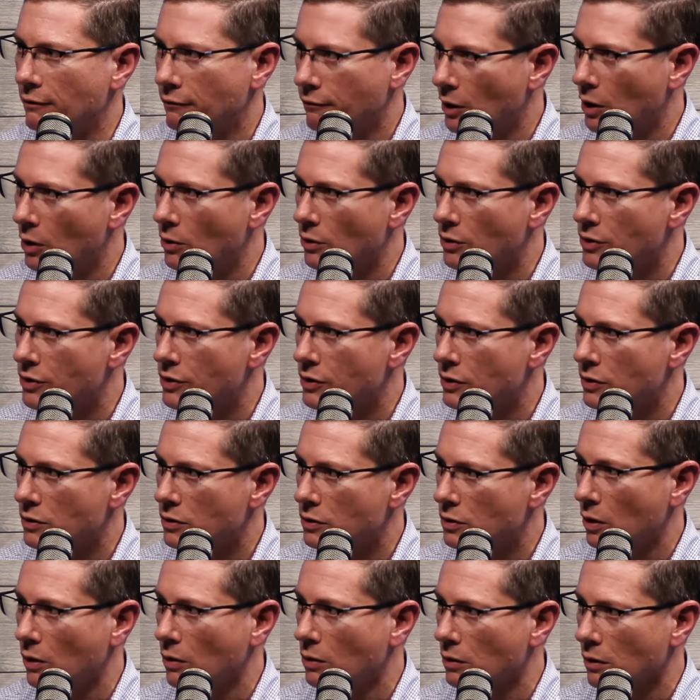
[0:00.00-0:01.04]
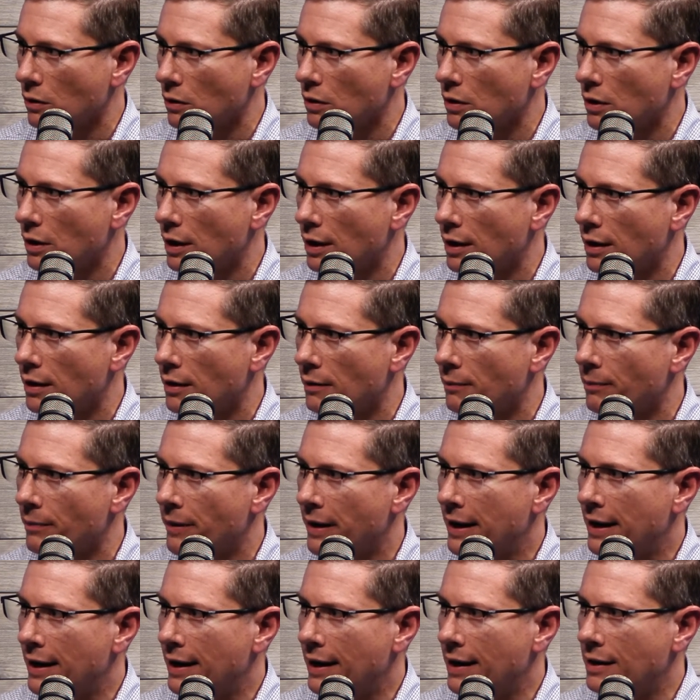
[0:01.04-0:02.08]
votes total
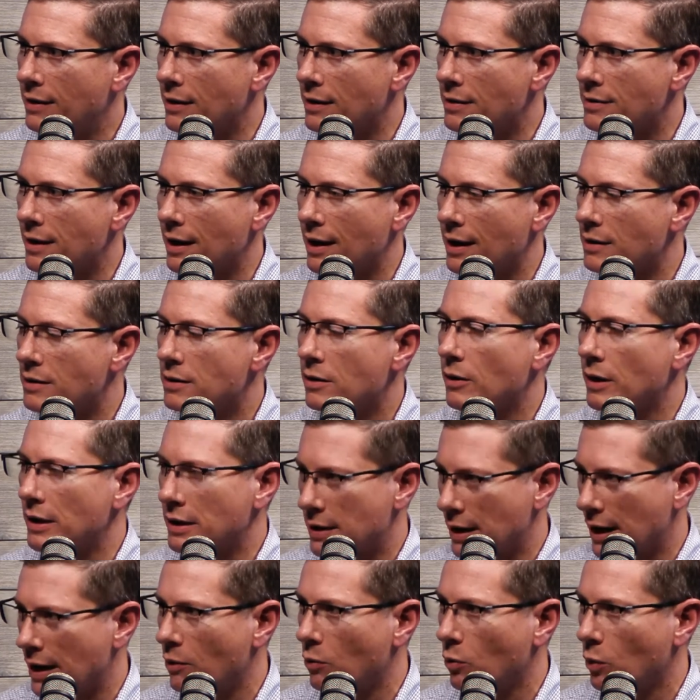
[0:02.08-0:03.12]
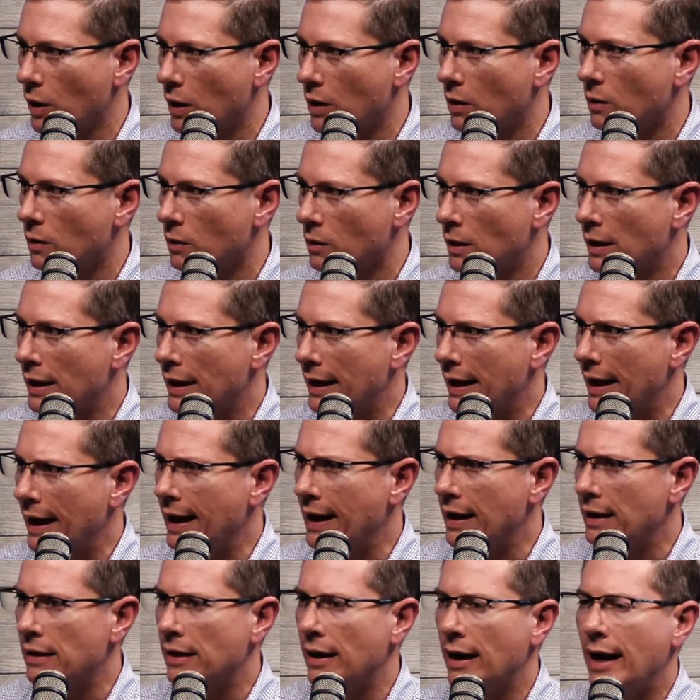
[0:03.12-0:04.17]
in the Senate. So it will
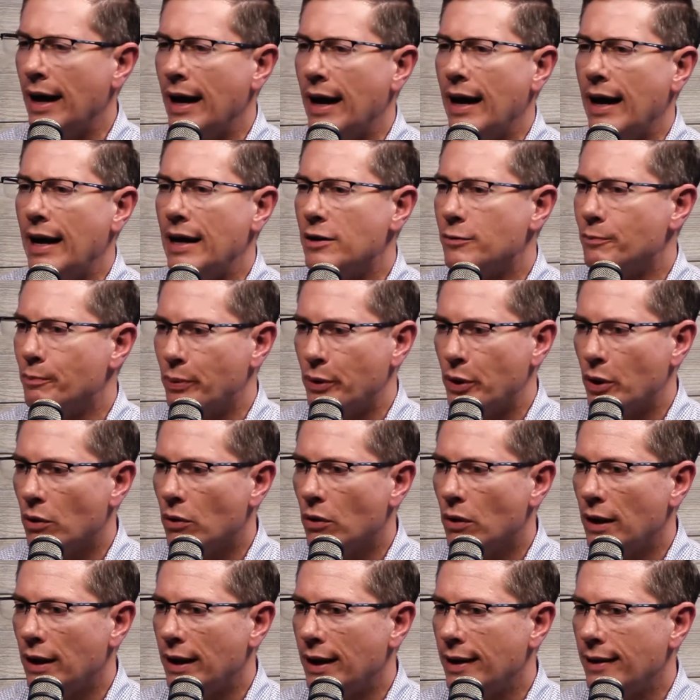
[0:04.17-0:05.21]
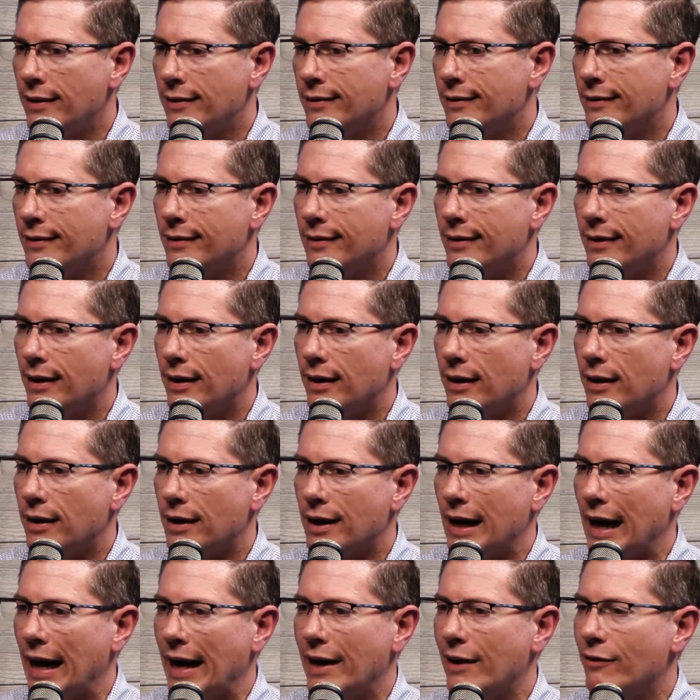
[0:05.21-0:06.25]
end. It's purely
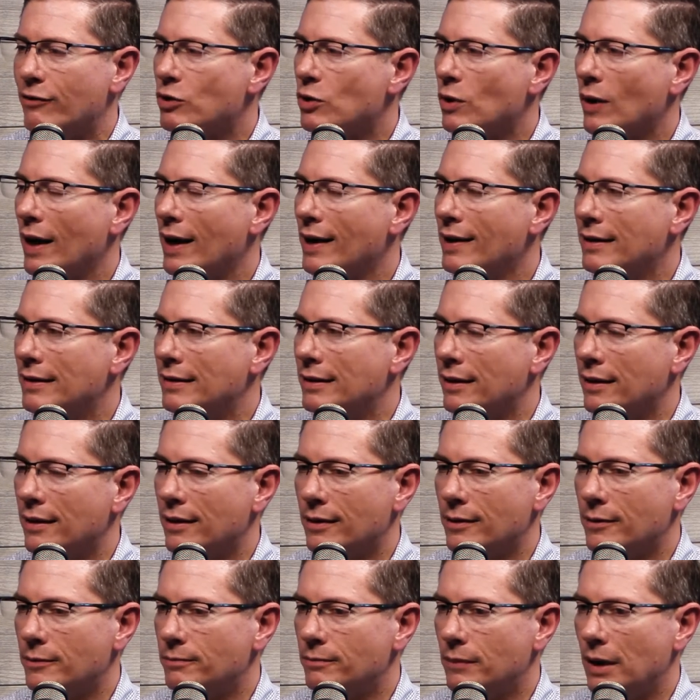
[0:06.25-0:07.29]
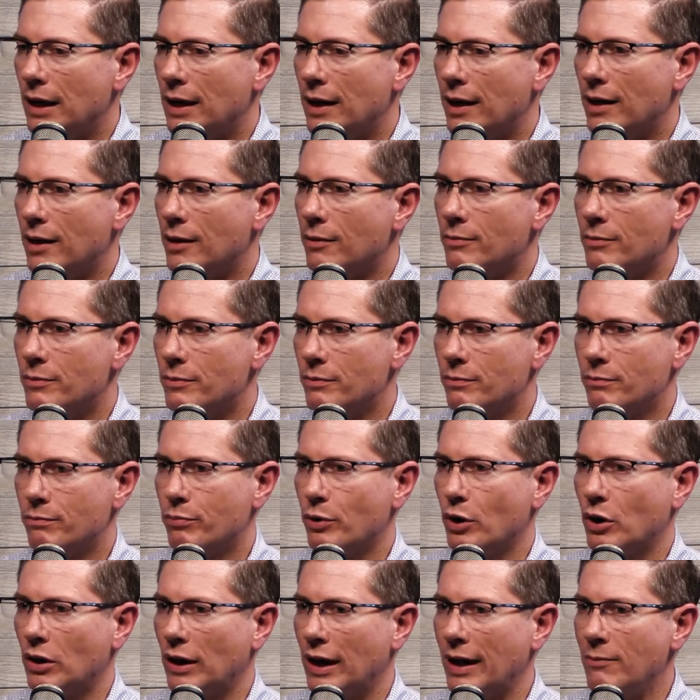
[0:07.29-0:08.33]
kind of trying to
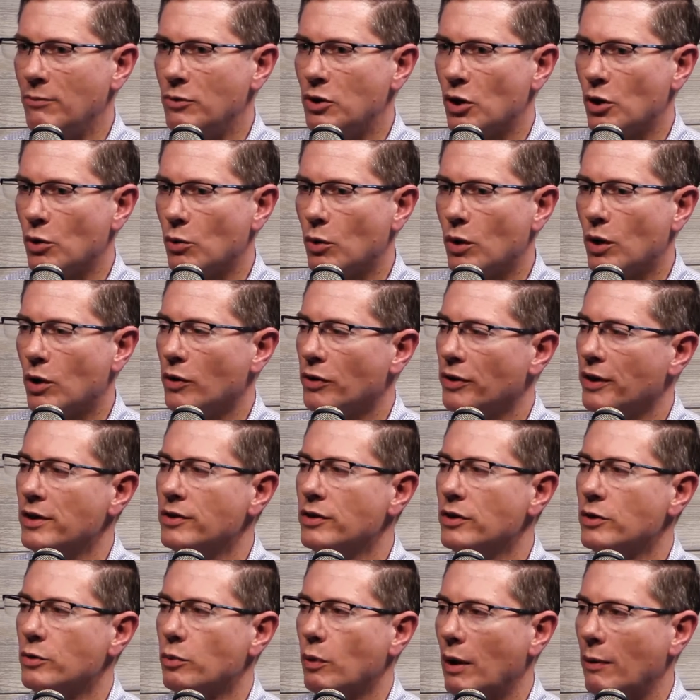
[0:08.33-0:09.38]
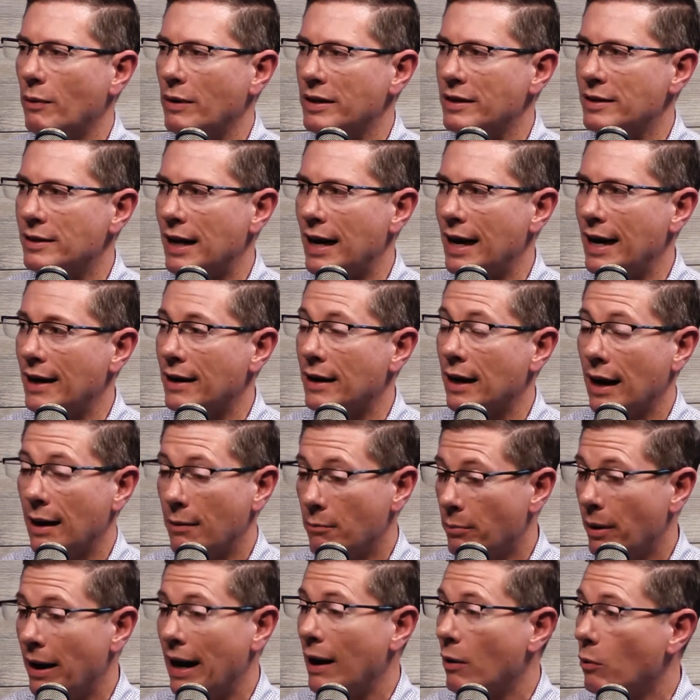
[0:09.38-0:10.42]
proclaim to the world, this is where we stand.
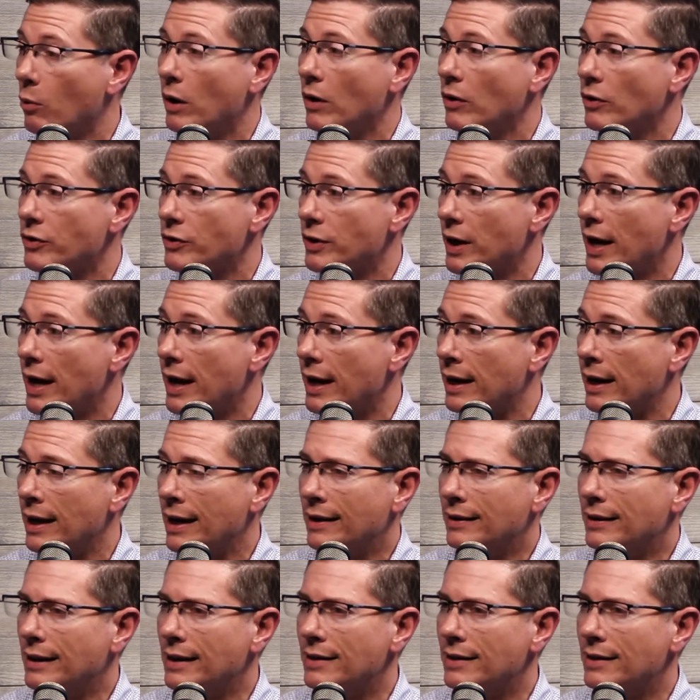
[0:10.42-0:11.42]
But I will say the